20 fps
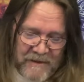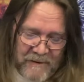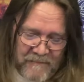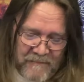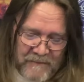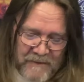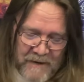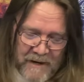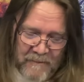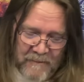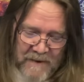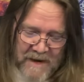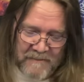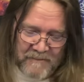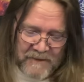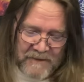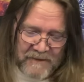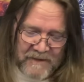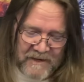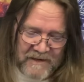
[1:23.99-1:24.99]
over there at
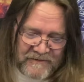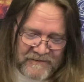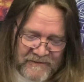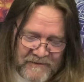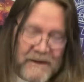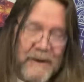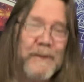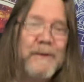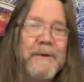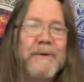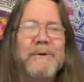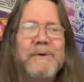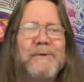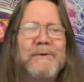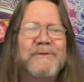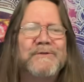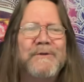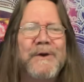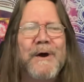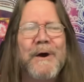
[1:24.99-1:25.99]
Ramblin' Nation. Yeah, they do
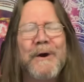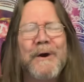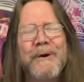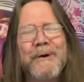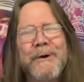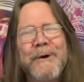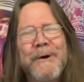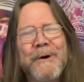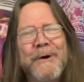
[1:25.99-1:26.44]
share